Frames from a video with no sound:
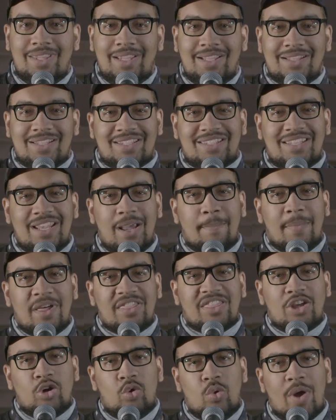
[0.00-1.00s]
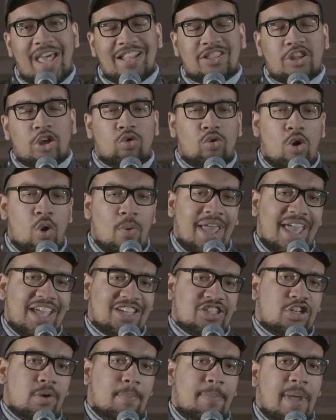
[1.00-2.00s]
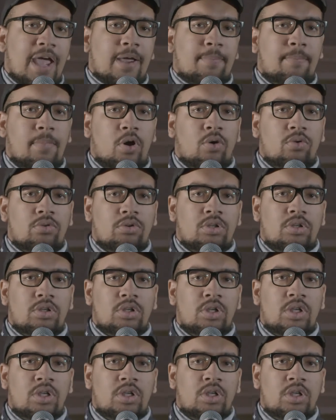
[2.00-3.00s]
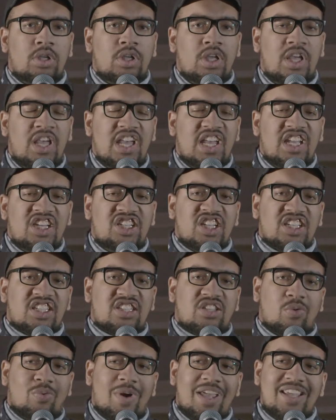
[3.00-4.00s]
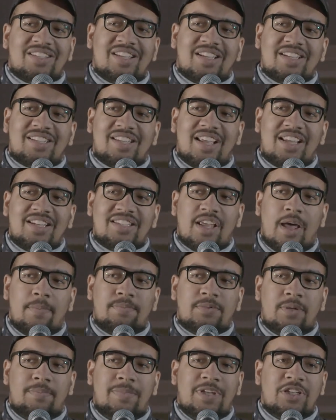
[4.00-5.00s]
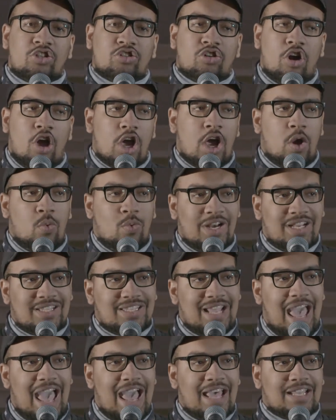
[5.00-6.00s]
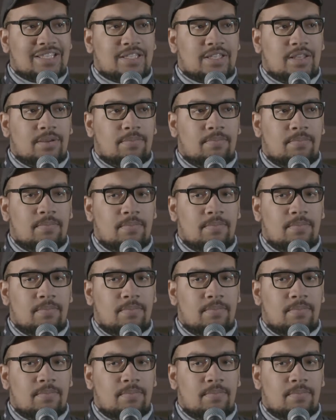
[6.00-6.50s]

To see a mother who had to grow an extra backbone just to raise her sons up to be strong. I wanted to ask him